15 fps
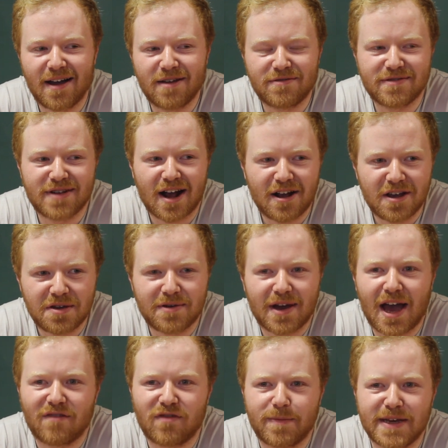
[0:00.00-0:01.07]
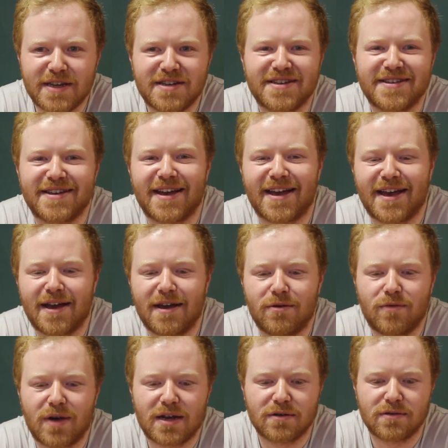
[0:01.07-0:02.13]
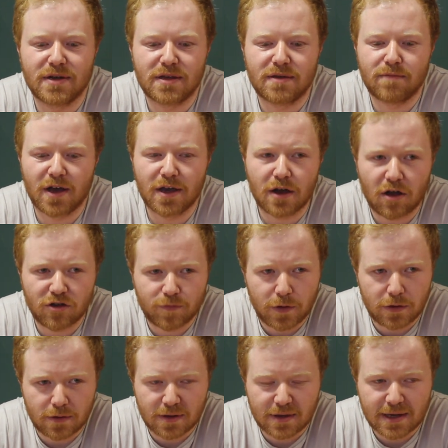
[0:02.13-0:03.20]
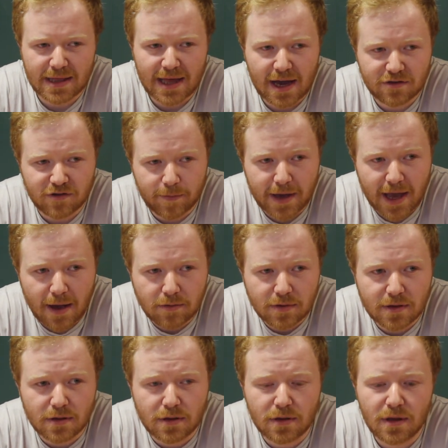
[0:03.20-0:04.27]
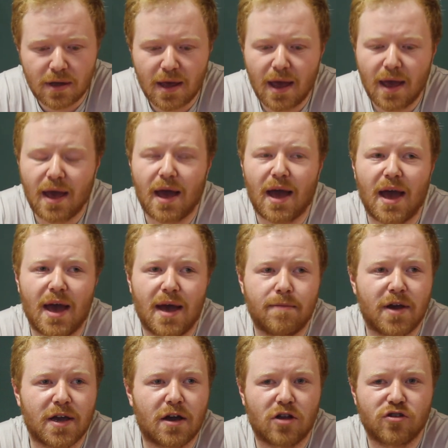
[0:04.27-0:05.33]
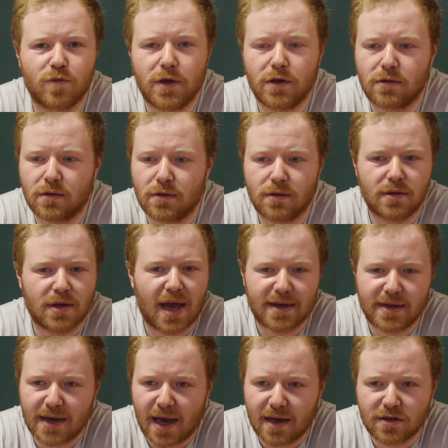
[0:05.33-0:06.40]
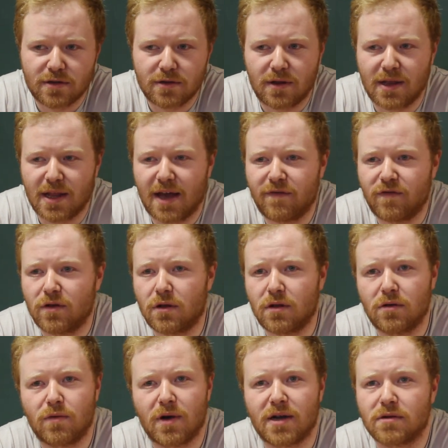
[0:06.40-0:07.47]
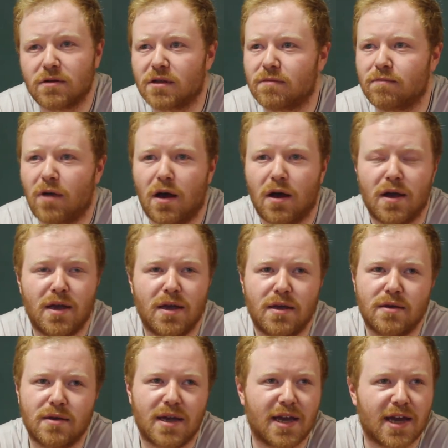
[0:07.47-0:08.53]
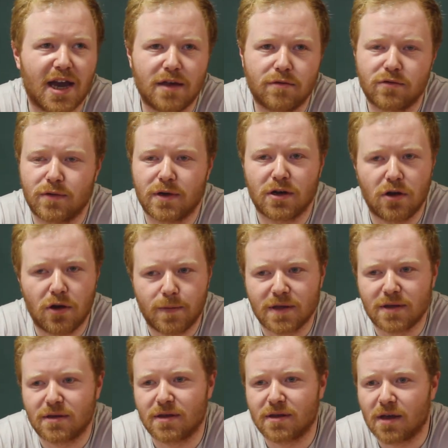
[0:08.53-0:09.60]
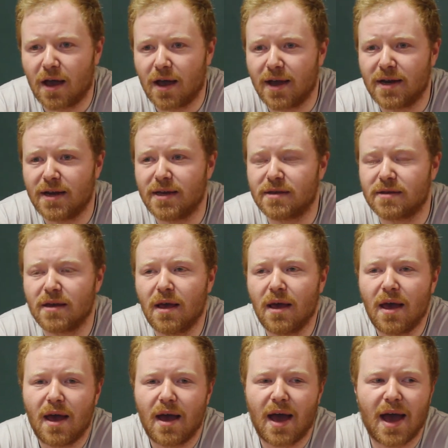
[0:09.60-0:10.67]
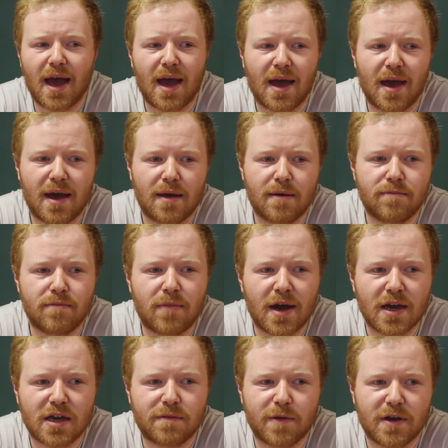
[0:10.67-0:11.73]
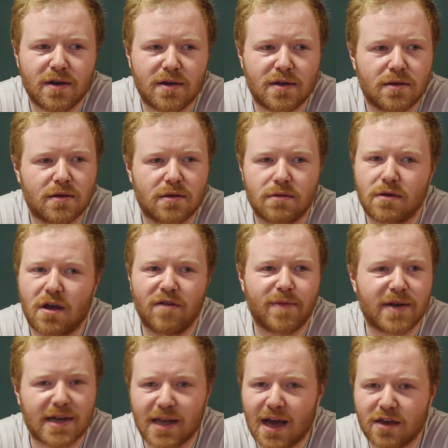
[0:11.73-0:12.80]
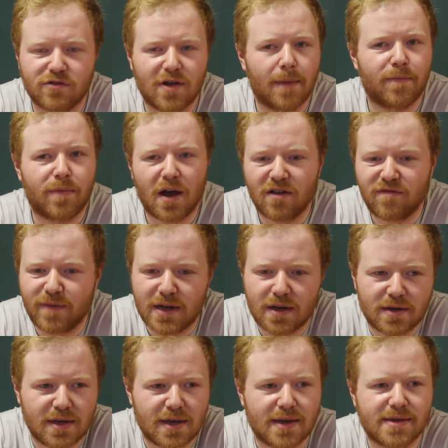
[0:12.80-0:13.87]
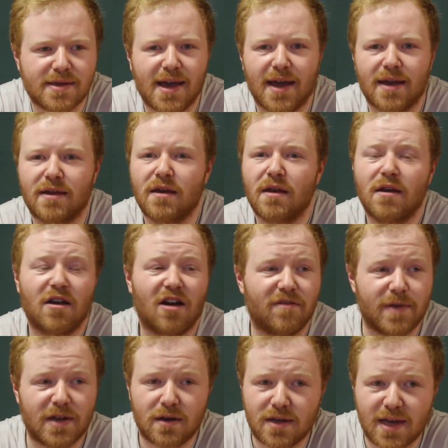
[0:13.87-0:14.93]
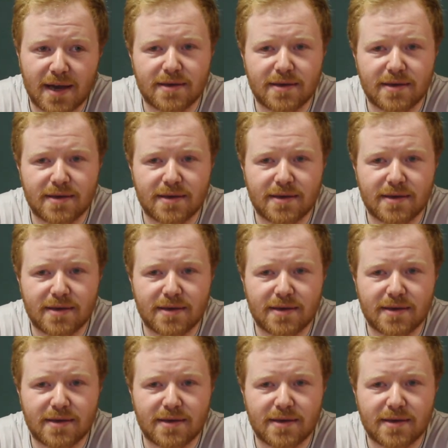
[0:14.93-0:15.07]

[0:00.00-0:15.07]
I would argue I have a bit, whether it's my contributions to class rep council, my contributions at a national level, whether it's my engagement with clubs and societies. My experience, I've been a class rep, I've been on the exec, I've been on the